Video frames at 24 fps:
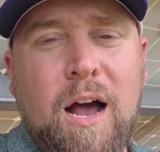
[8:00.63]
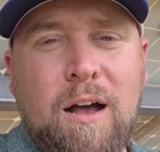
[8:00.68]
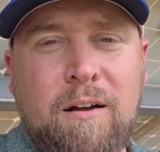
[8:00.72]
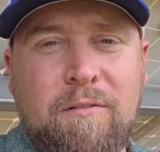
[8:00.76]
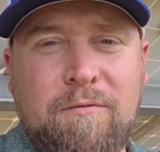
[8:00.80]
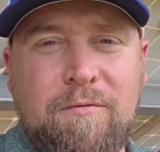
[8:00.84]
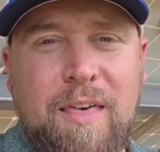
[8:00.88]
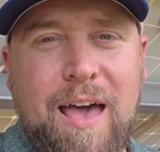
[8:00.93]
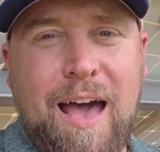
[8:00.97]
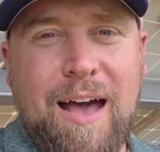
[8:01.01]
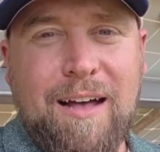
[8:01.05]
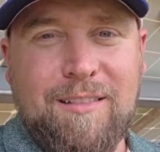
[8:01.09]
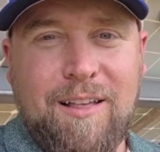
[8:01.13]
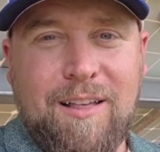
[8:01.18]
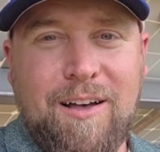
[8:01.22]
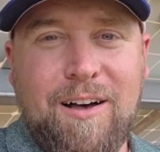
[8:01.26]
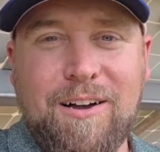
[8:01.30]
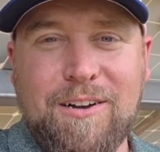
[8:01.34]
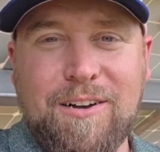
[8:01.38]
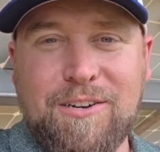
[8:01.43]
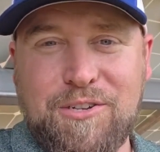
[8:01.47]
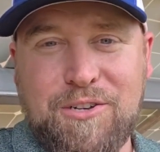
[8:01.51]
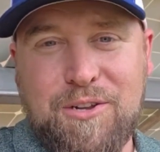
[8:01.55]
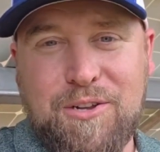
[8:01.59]
of that
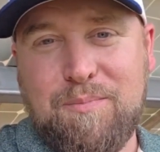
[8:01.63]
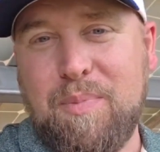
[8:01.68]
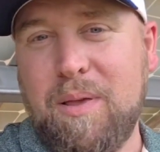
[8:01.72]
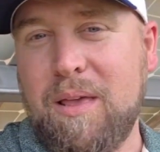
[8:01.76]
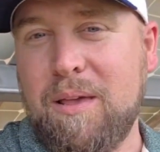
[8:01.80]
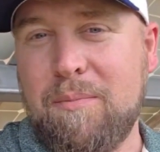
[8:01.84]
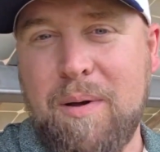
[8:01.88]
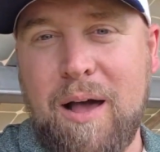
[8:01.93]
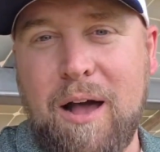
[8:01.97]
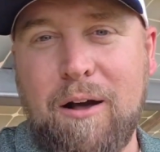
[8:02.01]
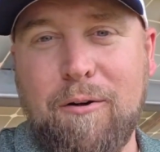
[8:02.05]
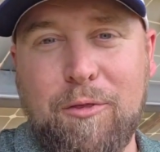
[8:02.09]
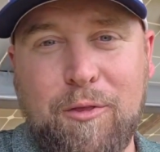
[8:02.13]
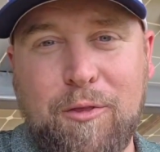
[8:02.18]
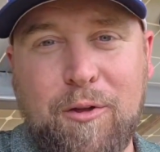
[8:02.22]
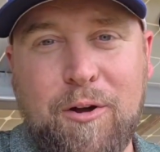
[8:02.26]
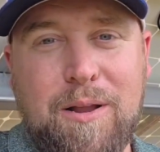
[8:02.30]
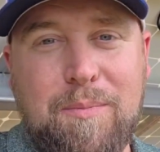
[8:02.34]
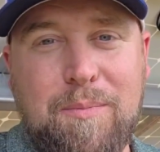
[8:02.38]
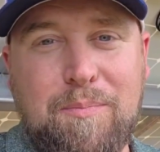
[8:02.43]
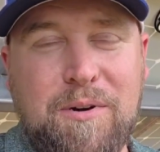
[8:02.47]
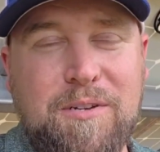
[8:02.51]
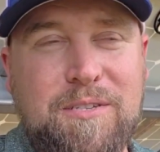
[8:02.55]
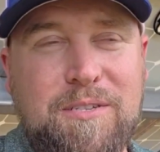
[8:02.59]
log should be about
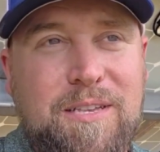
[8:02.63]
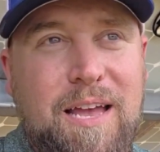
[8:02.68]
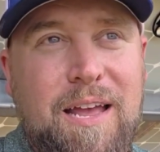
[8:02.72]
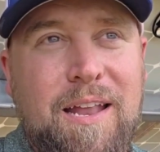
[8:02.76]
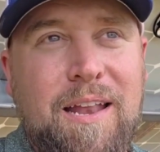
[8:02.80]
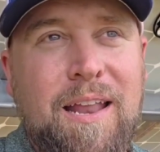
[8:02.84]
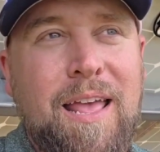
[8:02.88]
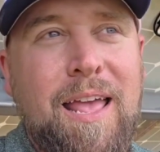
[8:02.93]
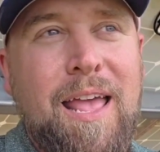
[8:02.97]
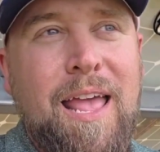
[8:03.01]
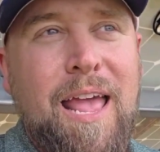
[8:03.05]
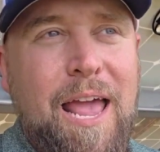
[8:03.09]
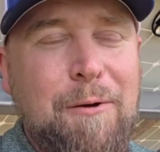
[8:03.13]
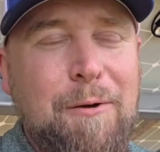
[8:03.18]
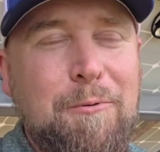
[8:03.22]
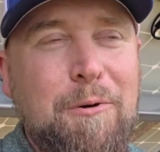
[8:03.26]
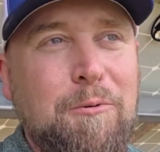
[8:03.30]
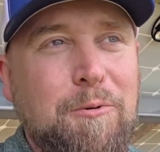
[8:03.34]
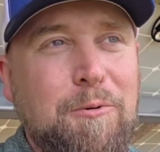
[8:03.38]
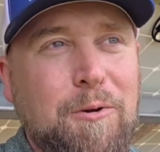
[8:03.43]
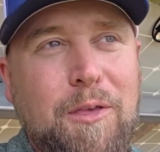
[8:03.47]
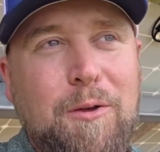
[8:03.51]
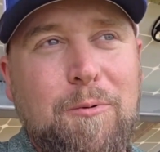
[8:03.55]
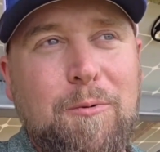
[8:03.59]
30%, and we
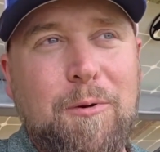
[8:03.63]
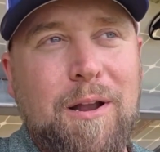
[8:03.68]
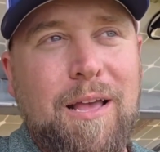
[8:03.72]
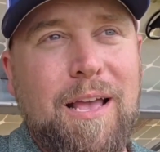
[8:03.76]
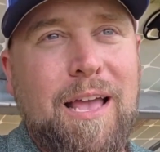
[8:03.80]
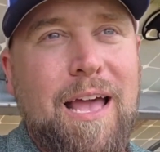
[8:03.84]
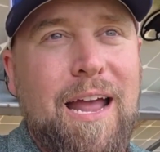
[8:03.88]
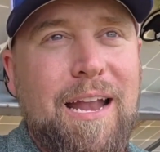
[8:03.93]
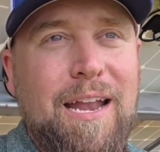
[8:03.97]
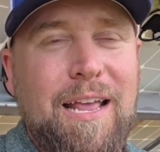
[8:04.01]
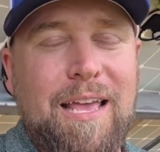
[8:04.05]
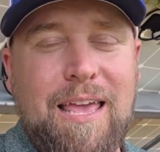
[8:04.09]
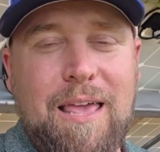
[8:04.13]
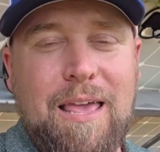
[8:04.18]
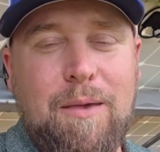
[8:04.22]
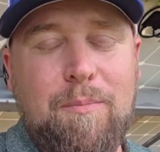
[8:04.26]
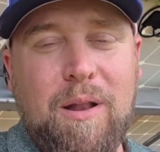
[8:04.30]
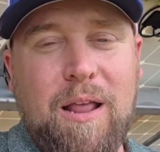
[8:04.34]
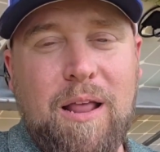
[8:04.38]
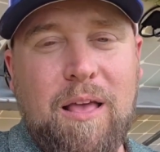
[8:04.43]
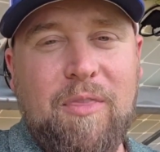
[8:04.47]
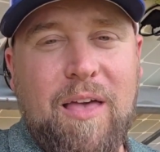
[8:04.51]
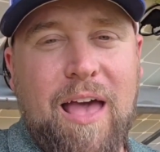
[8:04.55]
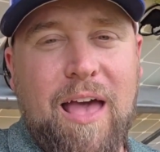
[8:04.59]
really want to kind of
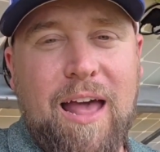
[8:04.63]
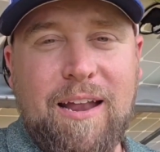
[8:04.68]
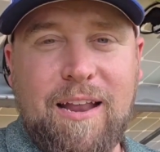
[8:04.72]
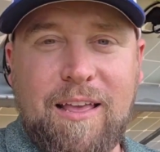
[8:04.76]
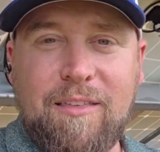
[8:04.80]
keep it at that.